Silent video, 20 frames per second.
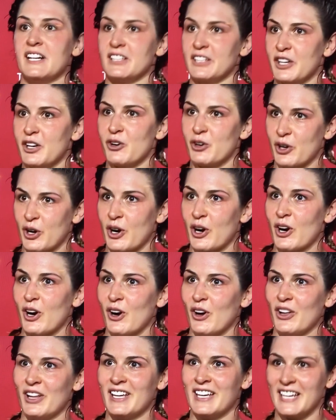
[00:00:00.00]
a little
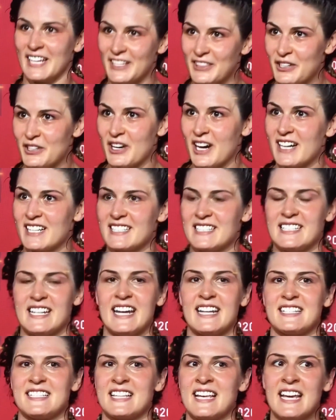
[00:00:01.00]
girl in the United
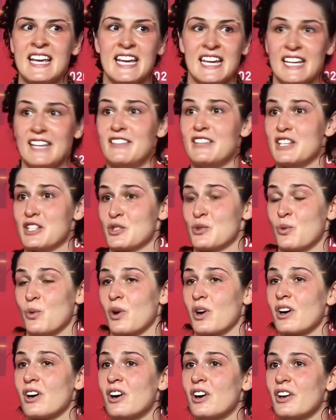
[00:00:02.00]
States, in this
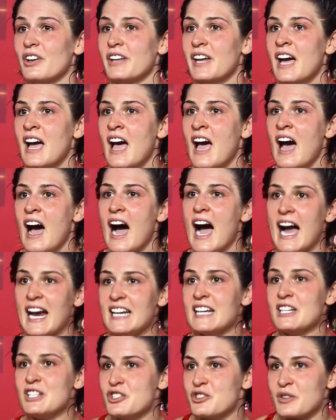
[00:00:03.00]
world, I
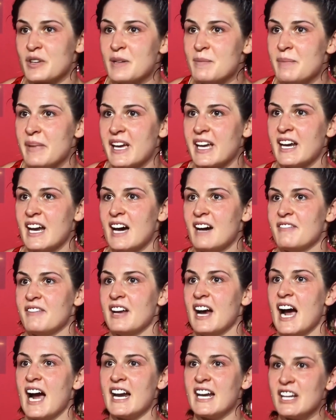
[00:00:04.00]
didn't dream big enough, and
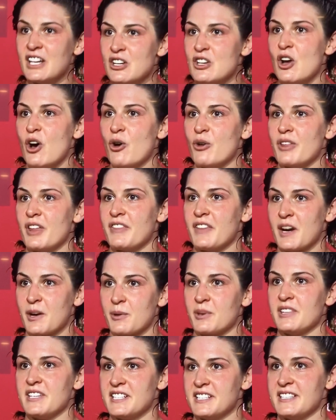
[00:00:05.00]
I didn't know that there
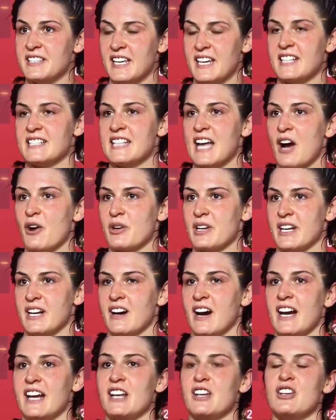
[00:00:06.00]
were these things out
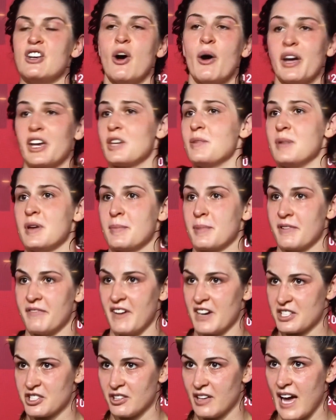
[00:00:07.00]
here. I didn't know I could be a
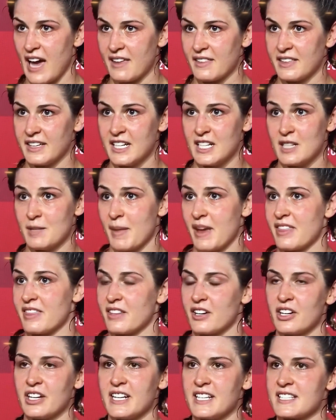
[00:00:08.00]
professional athlete into my
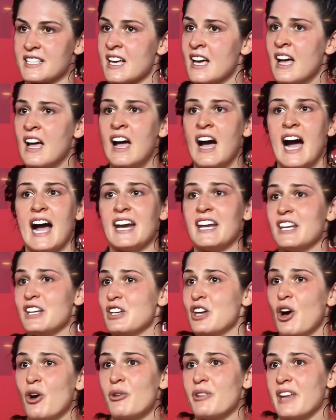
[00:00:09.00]
30s. I didn't
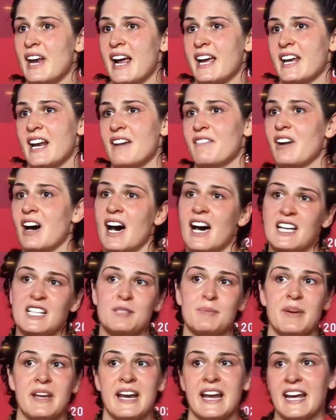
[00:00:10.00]
know that I could have a
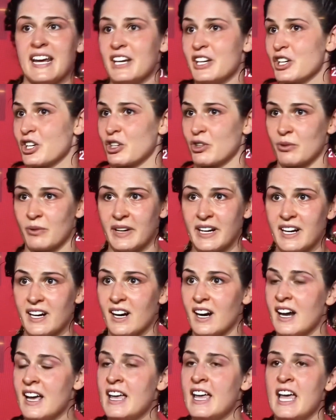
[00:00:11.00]
husband and a
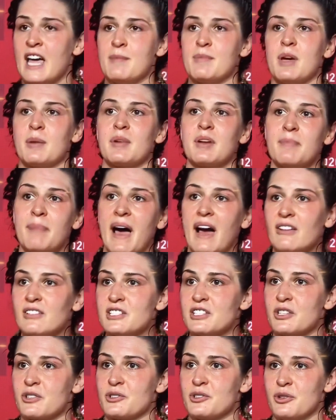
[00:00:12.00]
career and be able to
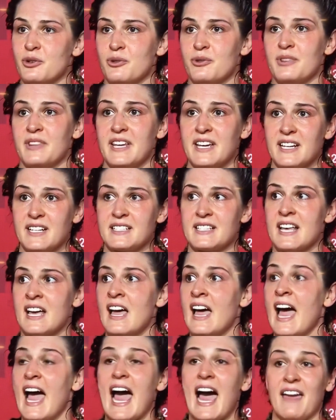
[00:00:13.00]
balance those two things
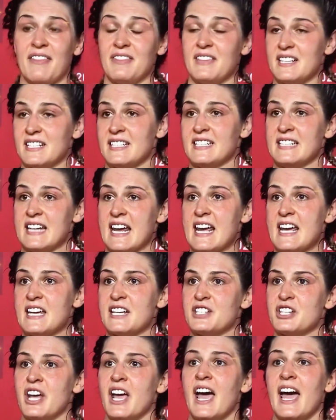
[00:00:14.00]
at this
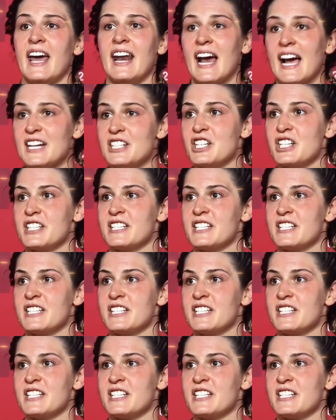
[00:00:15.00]
stage. And I